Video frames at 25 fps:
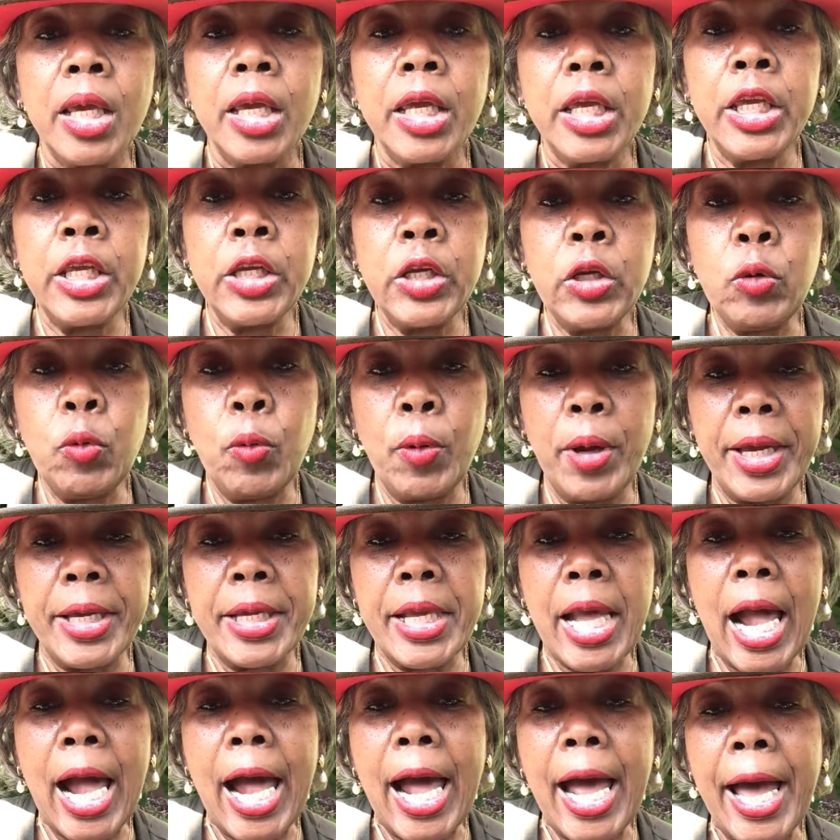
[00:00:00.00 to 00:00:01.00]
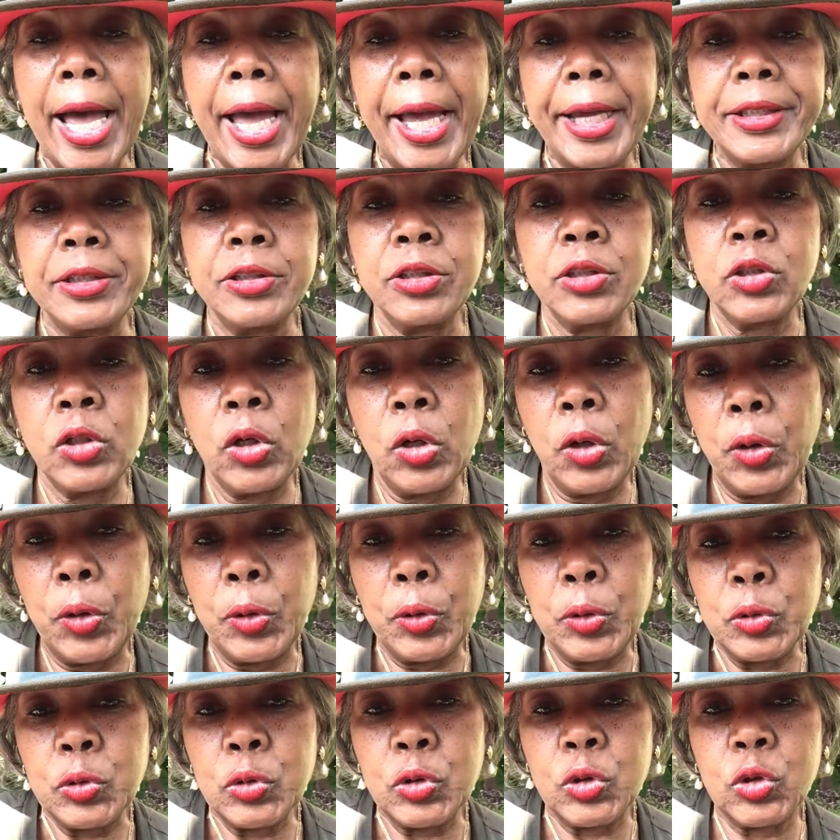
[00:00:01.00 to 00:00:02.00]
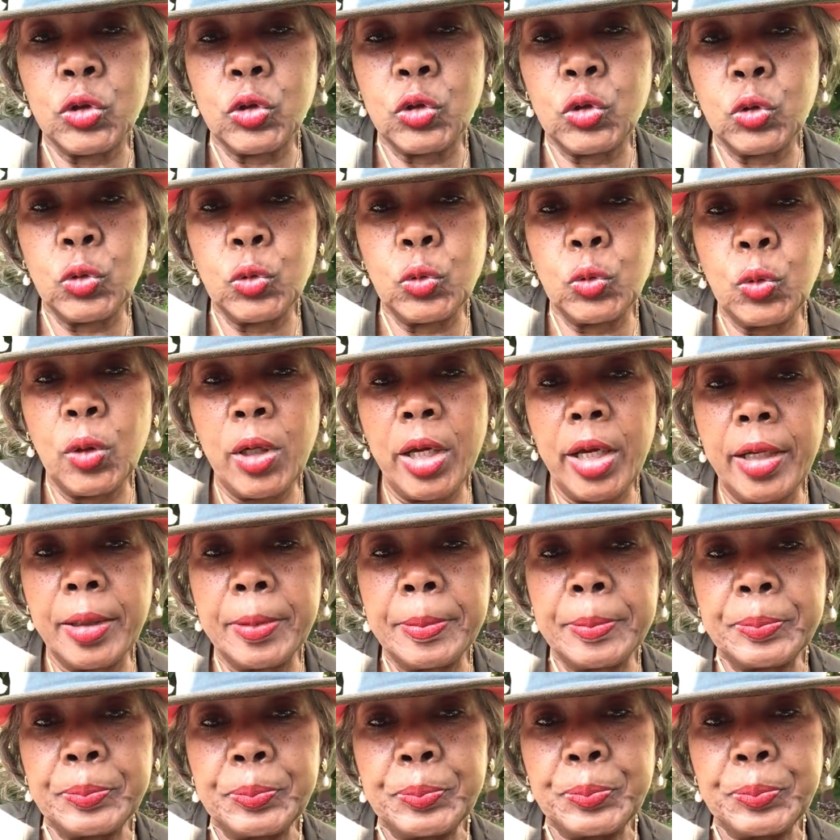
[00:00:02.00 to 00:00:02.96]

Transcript: anyway, I chose to,